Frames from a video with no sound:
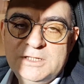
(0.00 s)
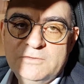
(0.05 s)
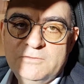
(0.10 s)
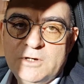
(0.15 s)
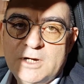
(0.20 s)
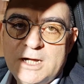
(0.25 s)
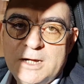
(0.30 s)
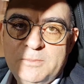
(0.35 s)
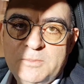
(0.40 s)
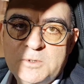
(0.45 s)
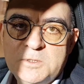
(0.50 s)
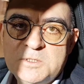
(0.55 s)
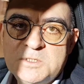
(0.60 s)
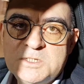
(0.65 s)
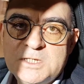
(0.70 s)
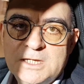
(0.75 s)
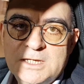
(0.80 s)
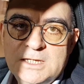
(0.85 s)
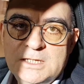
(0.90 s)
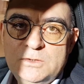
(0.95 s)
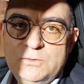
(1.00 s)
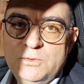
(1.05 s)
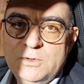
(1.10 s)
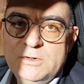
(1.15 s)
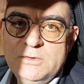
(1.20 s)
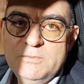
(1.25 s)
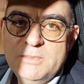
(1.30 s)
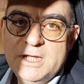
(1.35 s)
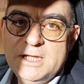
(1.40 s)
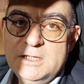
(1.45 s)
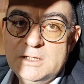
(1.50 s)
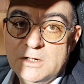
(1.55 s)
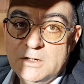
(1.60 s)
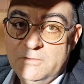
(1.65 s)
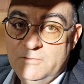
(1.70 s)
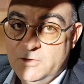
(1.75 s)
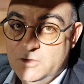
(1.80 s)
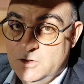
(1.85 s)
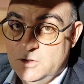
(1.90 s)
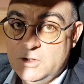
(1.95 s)
happens, it will remain
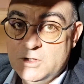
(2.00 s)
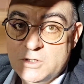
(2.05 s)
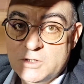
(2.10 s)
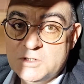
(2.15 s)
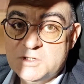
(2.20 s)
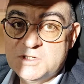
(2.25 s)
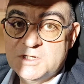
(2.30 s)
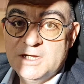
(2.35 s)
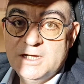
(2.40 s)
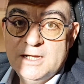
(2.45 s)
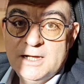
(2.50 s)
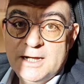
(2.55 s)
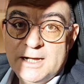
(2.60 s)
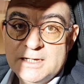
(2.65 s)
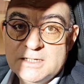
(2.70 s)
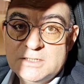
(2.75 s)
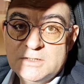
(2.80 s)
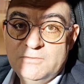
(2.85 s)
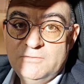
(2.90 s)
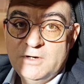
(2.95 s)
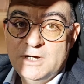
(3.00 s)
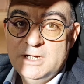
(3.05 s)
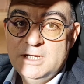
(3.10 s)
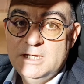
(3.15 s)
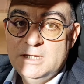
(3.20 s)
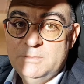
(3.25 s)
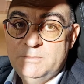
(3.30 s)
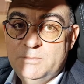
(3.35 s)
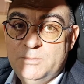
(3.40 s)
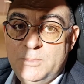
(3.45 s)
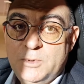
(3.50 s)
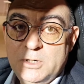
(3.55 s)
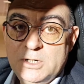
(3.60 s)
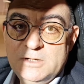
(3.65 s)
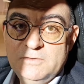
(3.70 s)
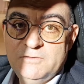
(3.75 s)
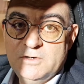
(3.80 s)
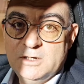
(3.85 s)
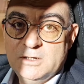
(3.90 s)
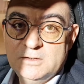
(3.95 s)
over the years as a very
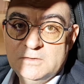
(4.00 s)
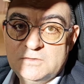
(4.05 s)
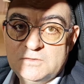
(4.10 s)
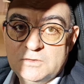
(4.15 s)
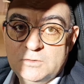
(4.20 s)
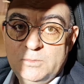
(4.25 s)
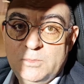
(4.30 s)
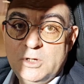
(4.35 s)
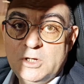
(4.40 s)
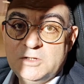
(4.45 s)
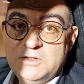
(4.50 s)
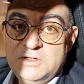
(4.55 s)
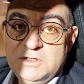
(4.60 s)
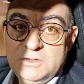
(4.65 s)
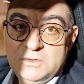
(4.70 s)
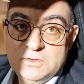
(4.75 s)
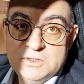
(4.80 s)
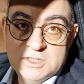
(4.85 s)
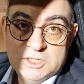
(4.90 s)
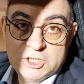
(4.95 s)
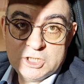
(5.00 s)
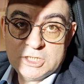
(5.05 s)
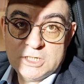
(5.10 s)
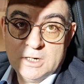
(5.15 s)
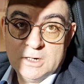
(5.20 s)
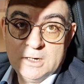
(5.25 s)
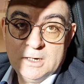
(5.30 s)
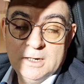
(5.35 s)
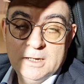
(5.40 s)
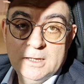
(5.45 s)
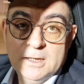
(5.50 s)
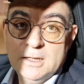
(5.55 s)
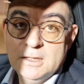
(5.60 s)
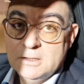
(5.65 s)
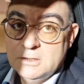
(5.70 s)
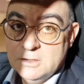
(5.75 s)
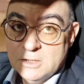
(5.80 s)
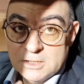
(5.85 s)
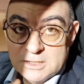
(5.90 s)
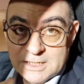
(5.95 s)
polyvalent, so multi-usage car,
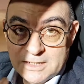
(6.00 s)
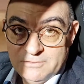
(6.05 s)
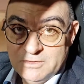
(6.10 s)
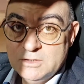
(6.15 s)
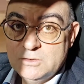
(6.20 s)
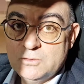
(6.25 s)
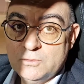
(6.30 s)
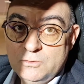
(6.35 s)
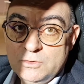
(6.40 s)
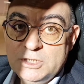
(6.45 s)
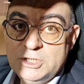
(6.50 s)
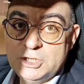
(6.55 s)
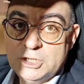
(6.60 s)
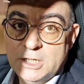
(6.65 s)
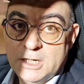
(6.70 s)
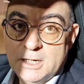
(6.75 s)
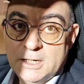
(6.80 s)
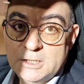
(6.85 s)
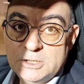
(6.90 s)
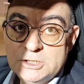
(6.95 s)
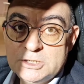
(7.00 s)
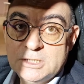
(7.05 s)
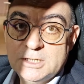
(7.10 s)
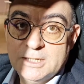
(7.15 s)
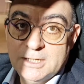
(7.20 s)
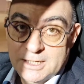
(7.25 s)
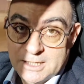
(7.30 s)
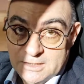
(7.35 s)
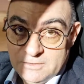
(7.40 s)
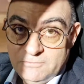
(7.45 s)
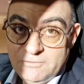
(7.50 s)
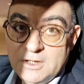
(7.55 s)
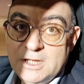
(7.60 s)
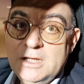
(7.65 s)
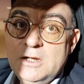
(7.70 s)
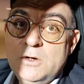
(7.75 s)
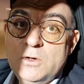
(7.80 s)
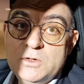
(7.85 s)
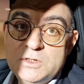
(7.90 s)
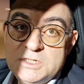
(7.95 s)
not having to recharge, and very
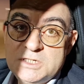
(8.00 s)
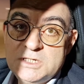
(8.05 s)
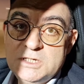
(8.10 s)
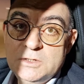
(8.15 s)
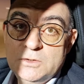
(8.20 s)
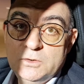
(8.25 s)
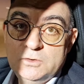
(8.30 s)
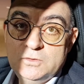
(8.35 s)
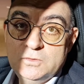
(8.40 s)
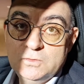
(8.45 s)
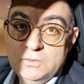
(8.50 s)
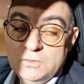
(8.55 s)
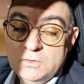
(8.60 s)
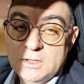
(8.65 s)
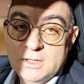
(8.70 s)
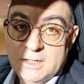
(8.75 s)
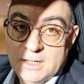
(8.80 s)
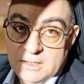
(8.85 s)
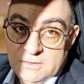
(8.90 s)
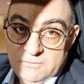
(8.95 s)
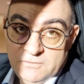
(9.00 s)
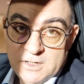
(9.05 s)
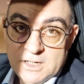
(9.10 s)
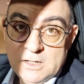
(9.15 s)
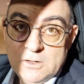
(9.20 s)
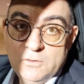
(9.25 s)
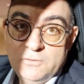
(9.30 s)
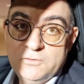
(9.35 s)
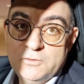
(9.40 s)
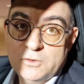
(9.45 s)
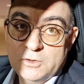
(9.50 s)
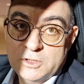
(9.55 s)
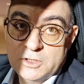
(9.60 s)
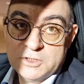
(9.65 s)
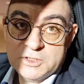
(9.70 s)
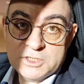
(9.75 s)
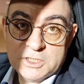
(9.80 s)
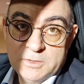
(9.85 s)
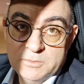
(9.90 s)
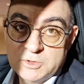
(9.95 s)
low CO2 and very low fuel
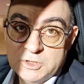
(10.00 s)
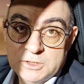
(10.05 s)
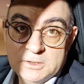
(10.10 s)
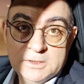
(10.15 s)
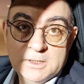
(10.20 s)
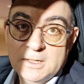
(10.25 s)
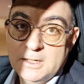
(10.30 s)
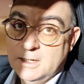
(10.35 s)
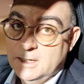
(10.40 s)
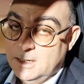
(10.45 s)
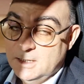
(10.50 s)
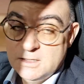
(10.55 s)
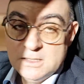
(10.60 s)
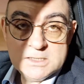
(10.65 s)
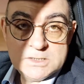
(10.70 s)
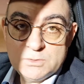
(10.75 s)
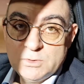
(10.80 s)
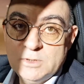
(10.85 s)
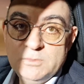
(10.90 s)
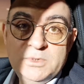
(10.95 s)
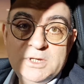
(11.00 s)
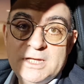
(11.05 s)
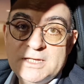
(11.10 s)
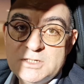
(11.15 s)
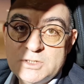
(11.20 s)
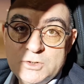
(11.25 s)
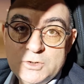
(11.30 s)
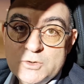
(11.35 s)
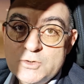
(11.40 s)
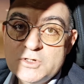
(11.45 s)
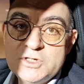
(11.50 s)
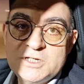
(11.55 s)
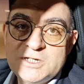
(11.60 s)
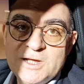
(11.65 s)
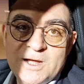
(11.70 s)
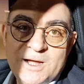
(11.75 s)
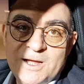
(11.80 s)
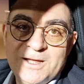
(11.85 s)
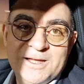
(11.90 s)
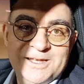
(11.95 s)
consumption. And this will be as a used
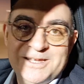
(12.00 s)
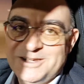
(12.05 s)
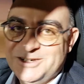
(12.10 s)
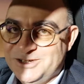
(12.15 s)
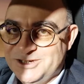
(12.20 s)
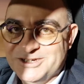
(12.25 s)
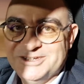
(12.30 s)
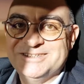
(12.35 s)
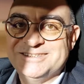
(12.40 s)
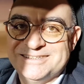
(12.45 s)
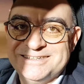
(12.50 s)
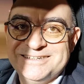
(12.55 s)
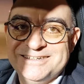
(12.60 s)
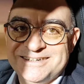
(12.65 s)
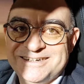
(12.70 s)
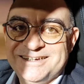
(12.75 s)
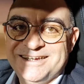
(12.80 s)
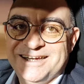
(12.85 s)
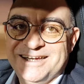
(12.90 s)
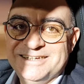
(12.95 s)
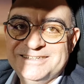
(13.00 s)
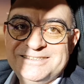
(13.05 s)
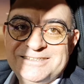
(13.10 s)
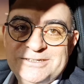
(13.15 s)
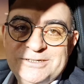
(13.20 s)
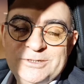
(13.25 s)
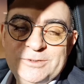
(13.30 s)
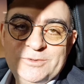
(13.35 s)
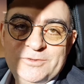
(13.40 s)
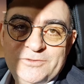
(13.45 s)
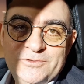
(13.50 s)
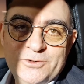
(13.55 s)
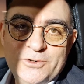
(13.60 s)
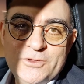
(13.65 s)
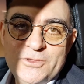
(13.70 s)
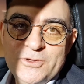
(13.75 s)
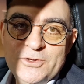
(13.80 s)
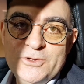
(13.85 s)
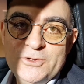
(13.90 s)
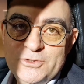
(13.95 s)
car, just as for
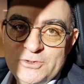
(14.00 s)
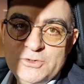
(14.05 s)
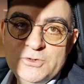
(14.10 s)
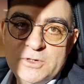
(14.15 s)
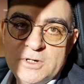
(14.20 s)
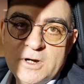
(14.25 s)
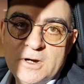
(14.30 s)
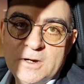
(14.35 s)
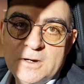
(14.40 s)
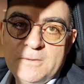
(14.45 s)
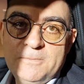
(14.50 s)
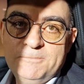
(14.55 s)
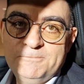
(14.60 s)
the new car.